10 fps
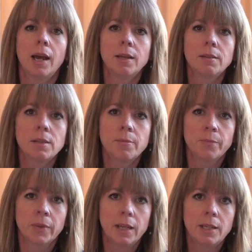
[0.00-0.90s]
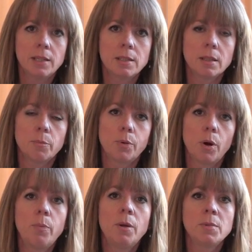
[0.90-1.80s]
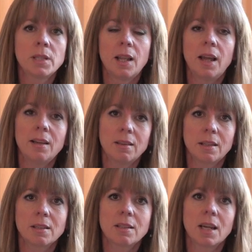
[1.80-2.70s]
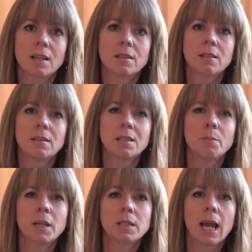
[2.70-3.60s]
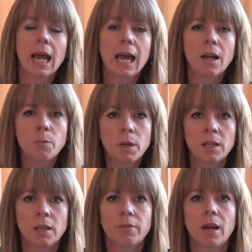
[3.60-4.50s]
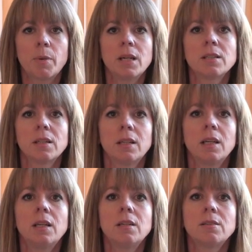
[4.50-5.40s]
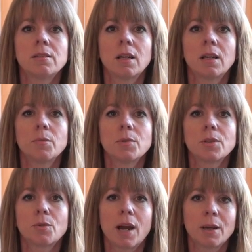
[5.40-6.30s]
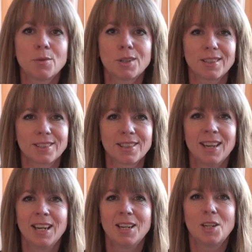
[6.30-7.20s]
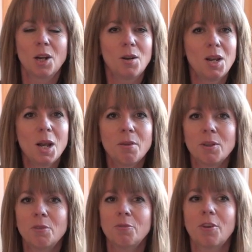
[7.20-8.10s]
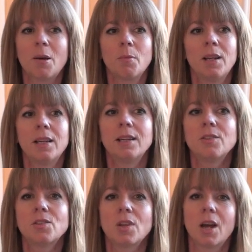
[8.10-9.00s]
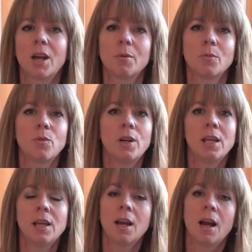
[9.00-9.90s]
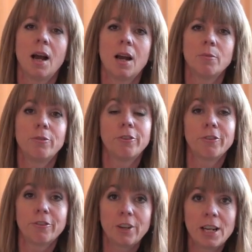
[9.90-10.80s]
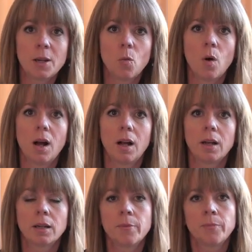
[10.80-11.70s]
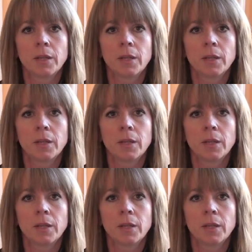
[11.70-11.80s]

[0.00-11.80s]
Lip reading: And it is problems like this that it doesn't matter how many of our basic needs surround us, you know, loving families, really fulfilling work.